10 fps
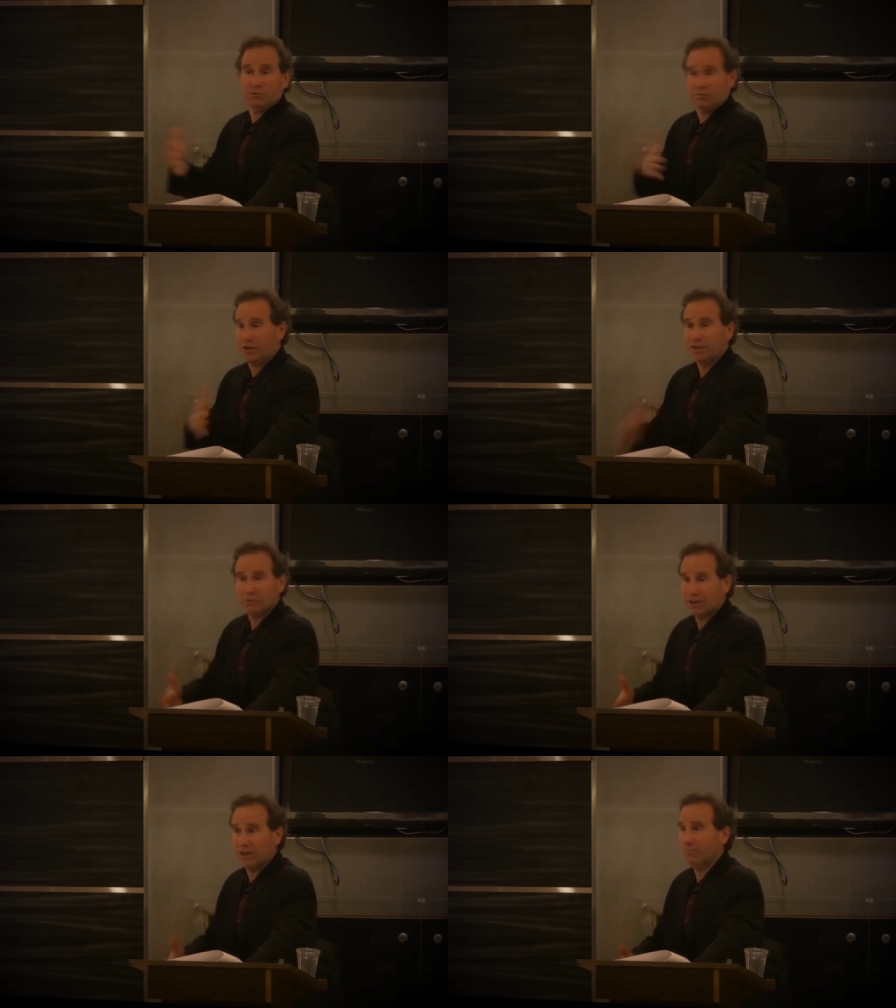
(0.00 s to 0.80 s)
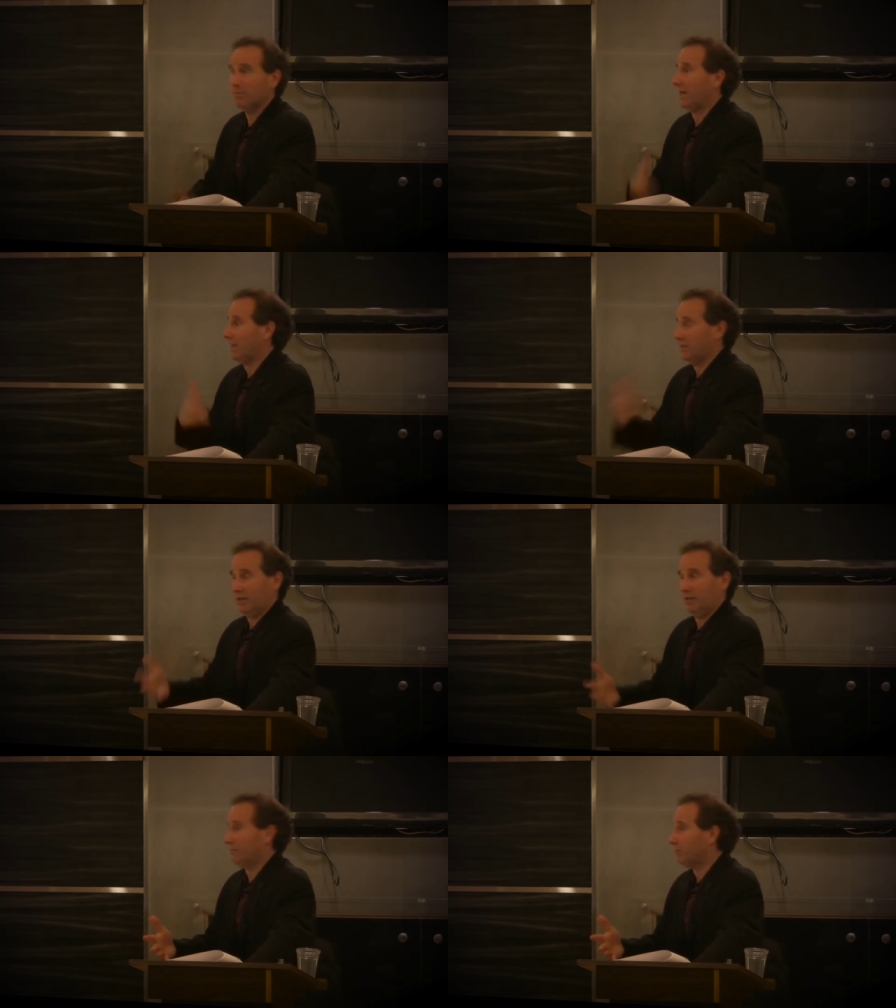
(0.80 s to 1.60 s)
was friends with them, and I,
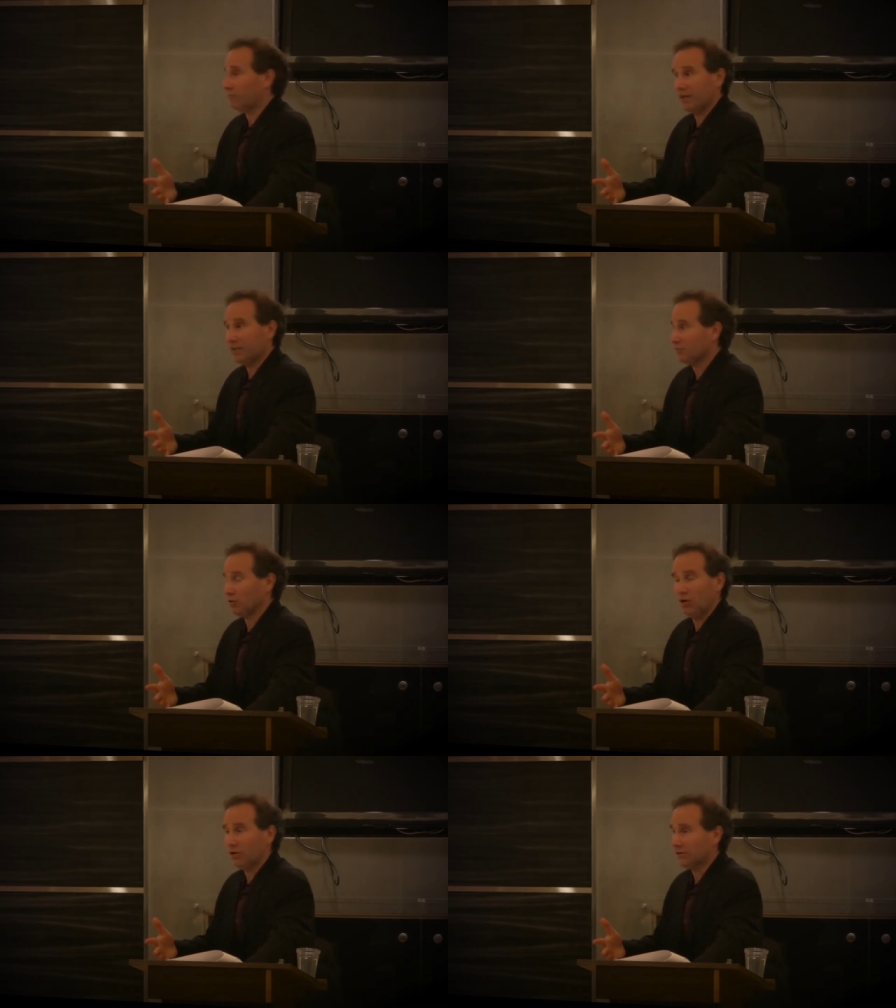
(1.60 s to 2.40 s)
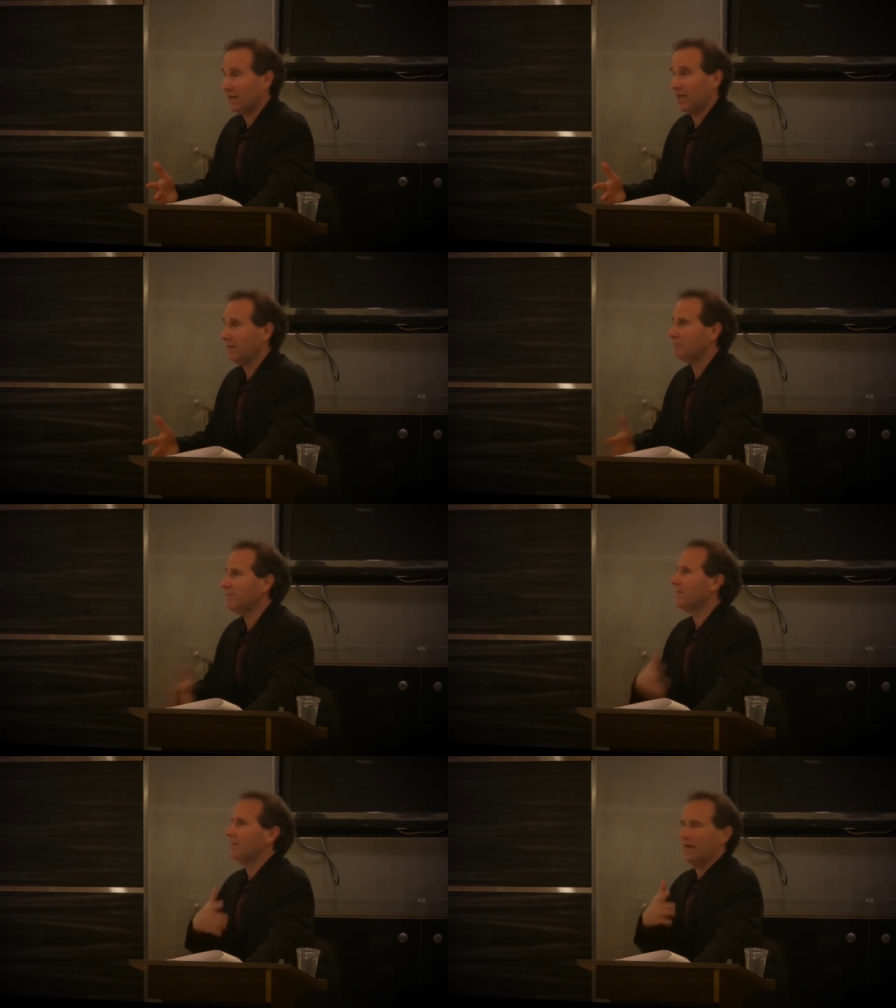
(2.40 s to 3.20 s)
they had been friends for a long time,
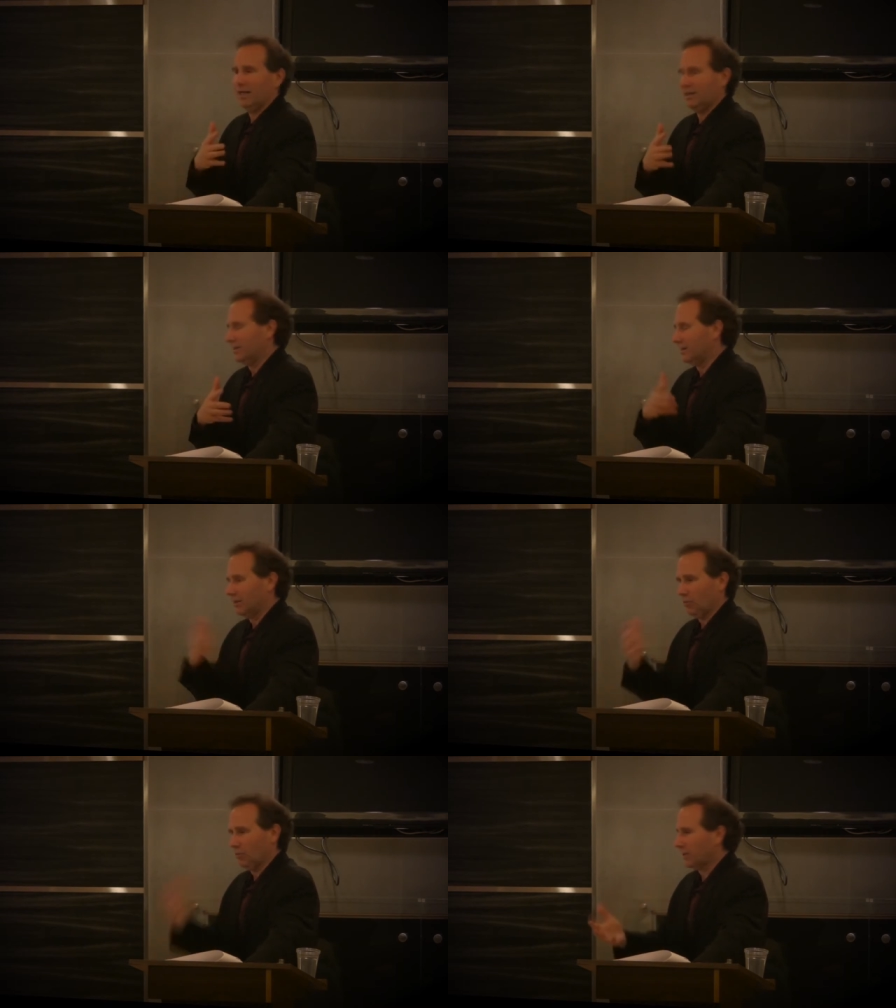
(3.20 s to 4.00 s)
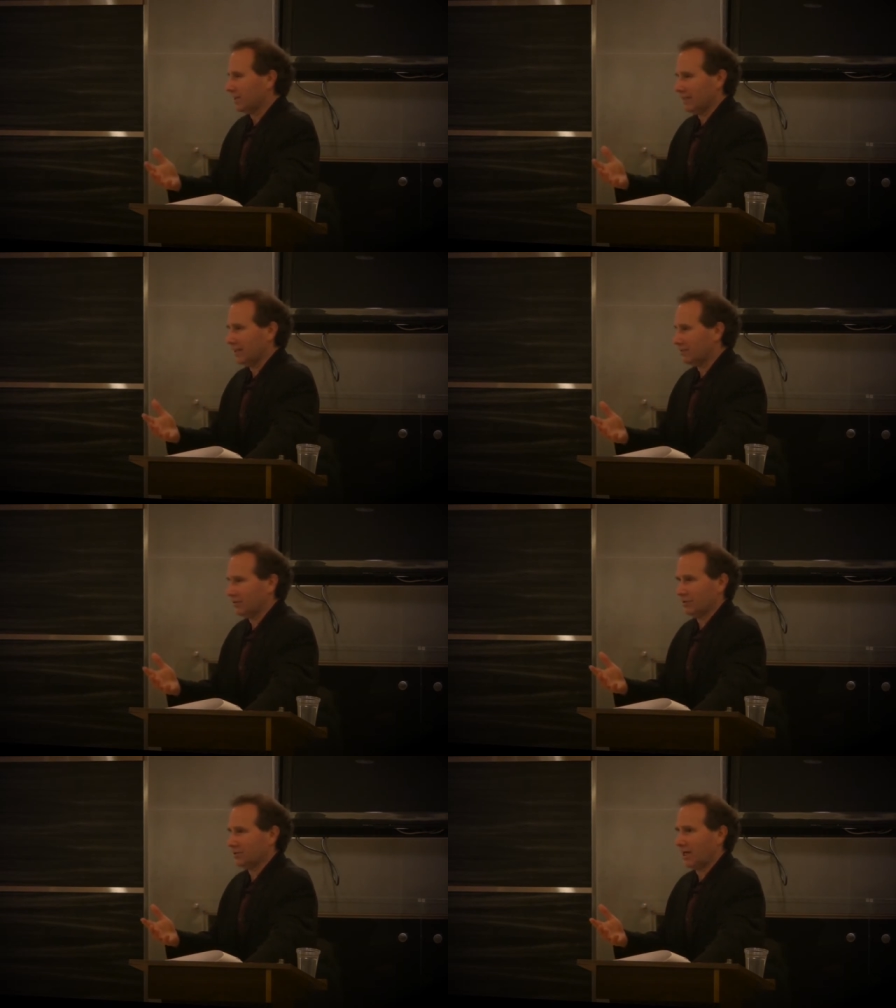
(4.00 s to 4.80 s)
and they're working together
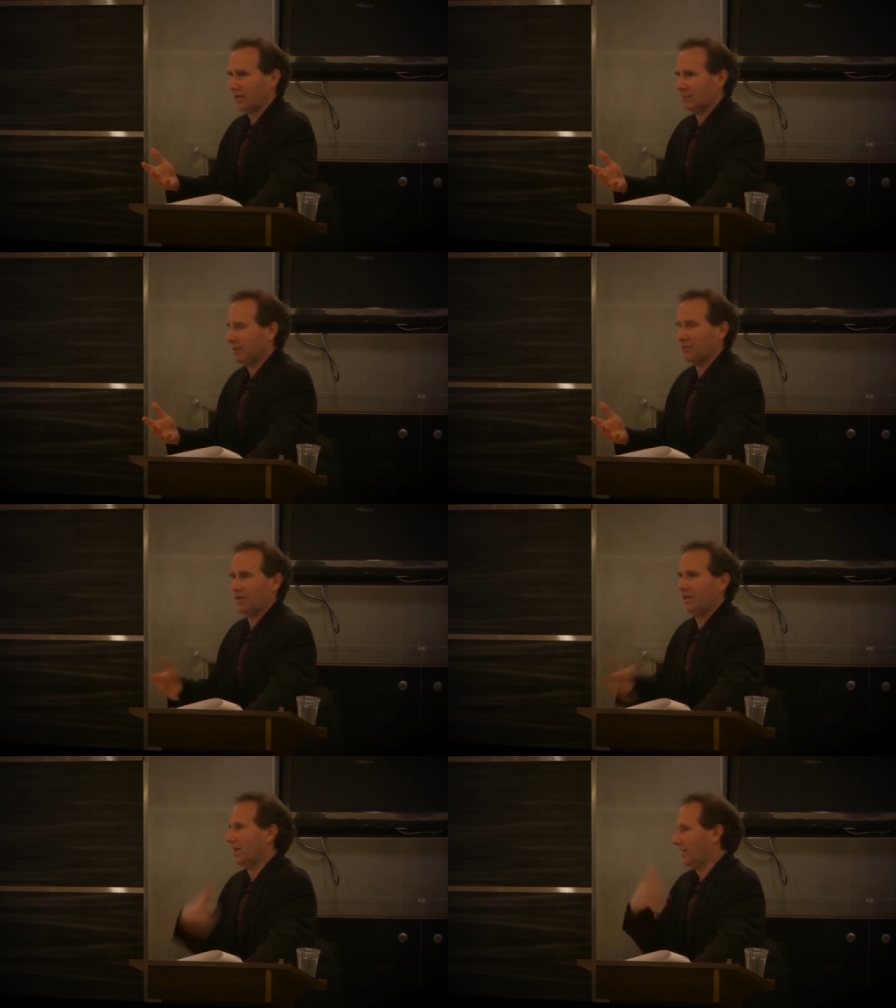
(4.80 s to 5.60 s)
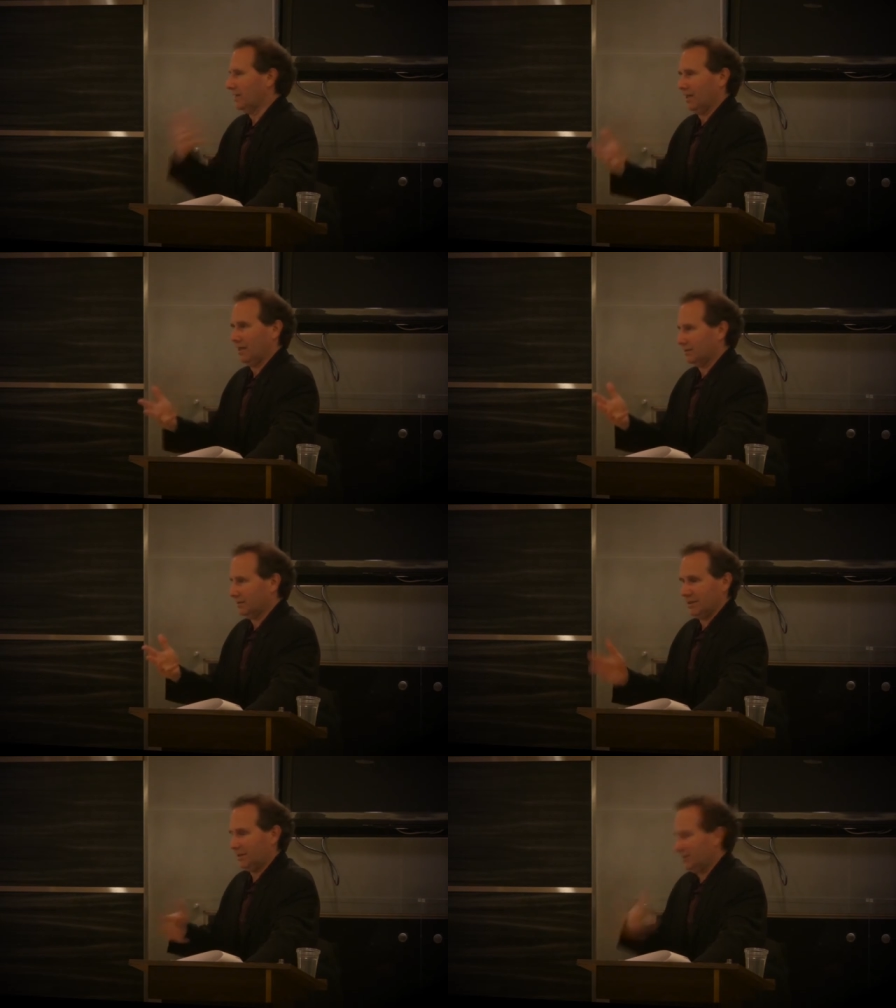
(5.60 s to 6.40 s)
on this documentary, and,
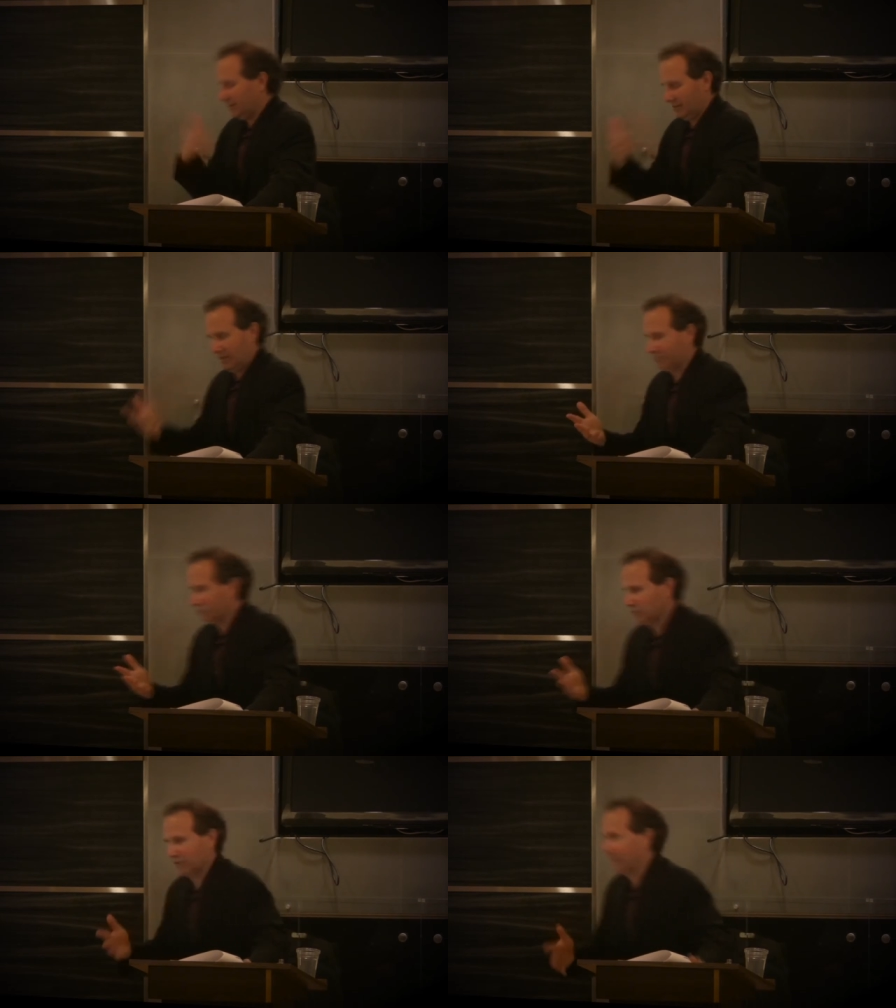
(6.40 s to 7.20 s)
I, and I'm doing the